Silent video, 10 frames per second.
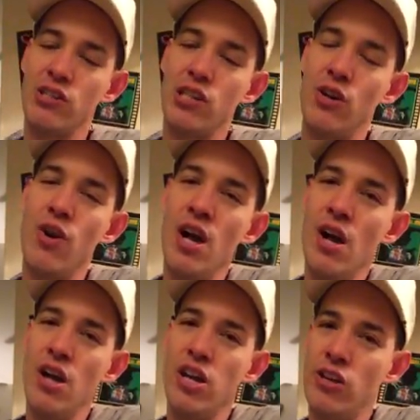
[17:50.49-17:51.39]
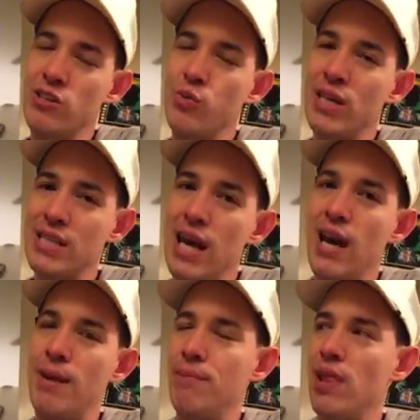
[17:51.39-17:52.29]
So here's what's
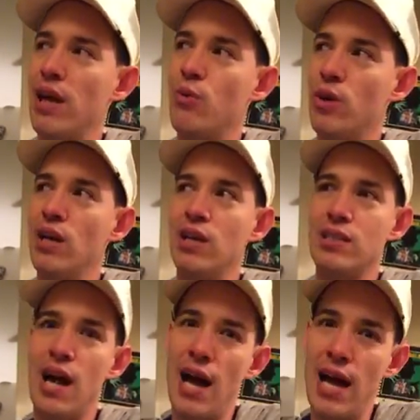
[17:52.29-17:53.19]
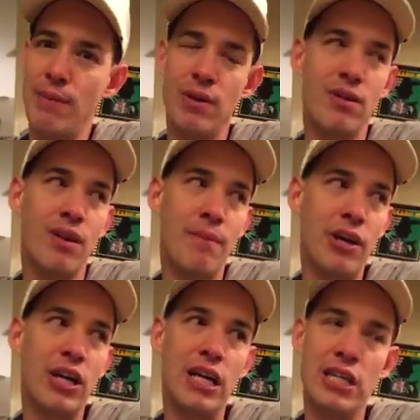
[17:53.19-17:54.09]
up. Like we're in a time in
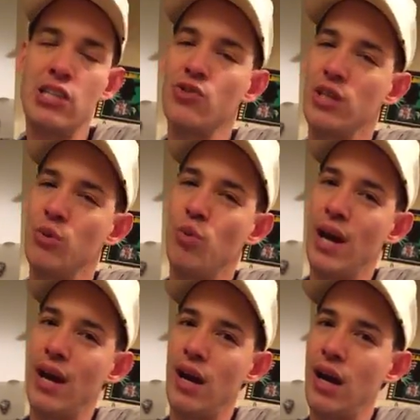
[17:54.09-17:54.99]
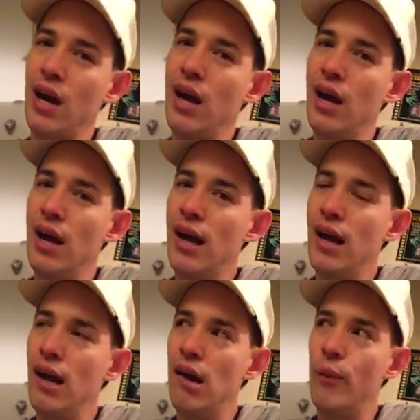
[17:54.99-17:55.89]
American history where
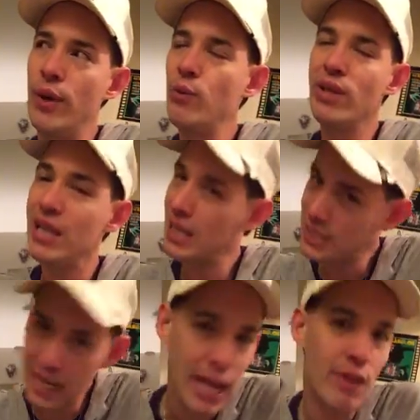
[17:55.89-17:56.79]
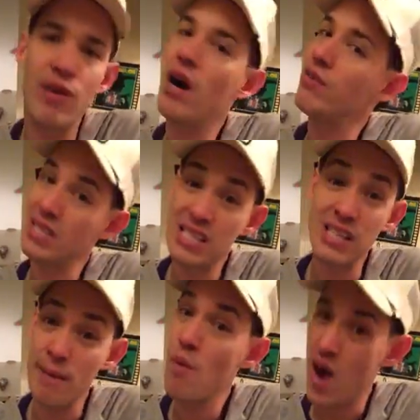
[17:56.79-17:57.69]
we really need to get involved in
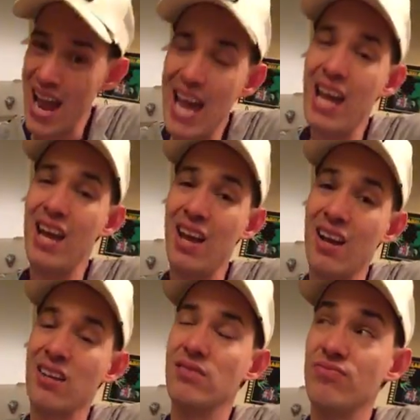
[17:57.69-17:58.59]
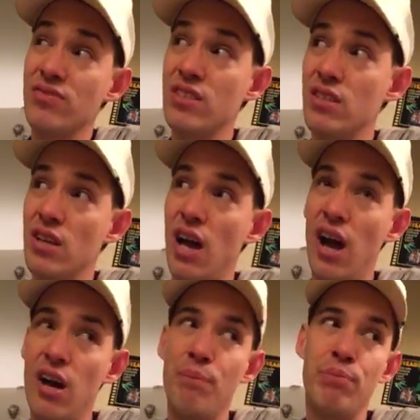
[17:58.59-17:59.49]
some way to
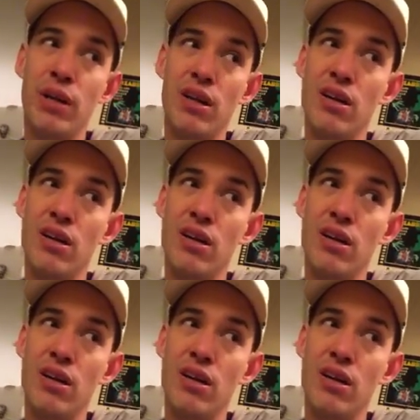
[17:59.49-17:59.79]
help